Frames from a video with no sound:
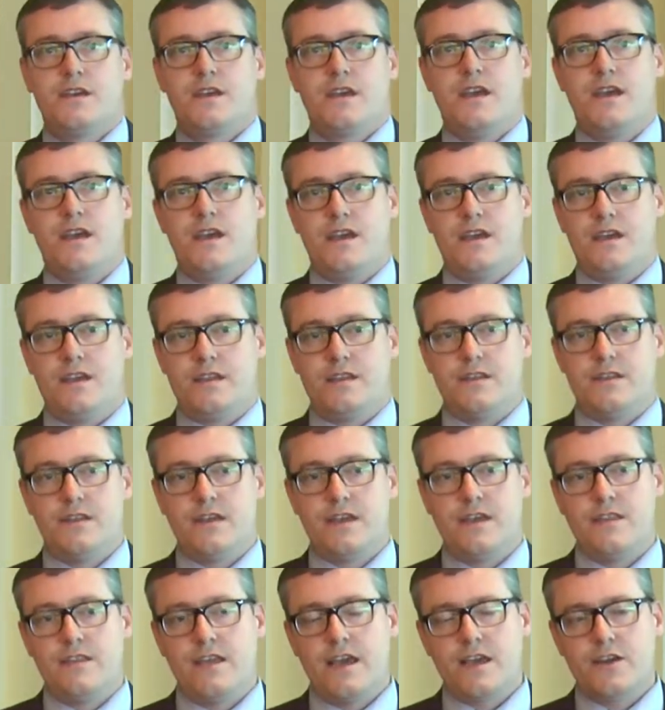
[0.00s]

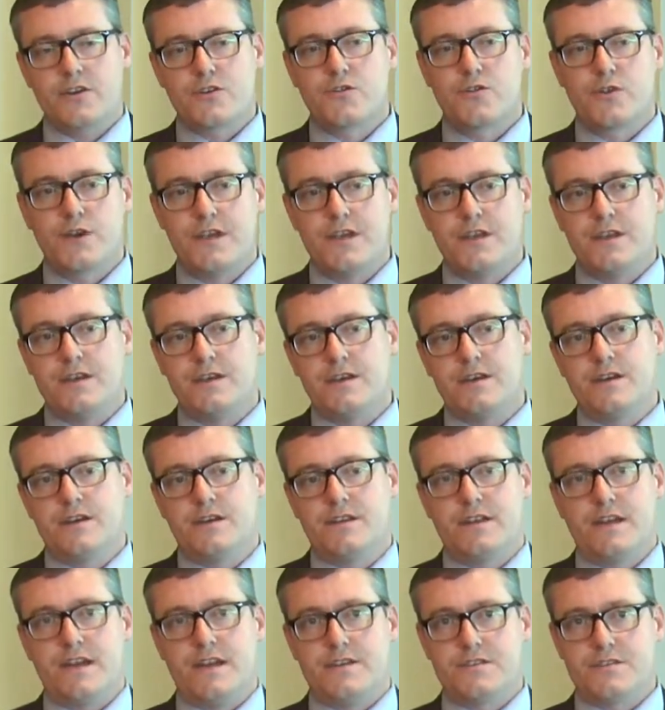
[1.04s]
And that CRADA
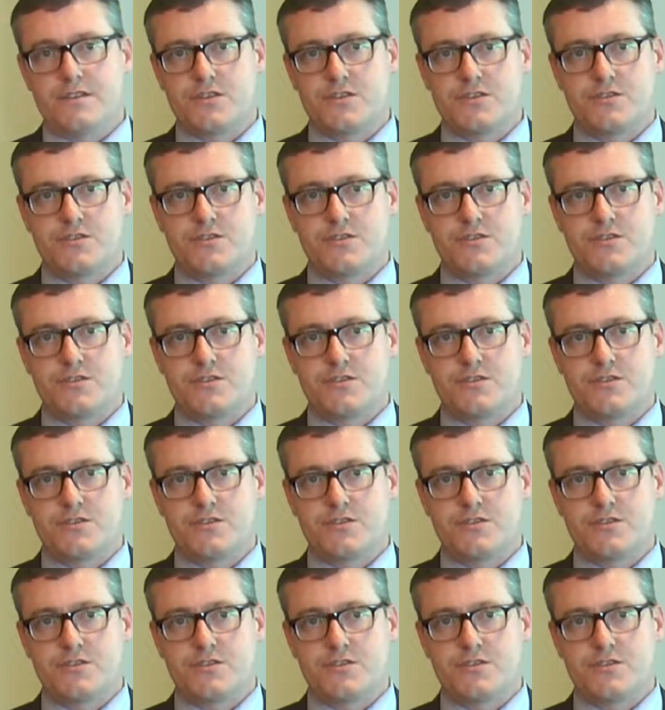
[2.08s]
allows a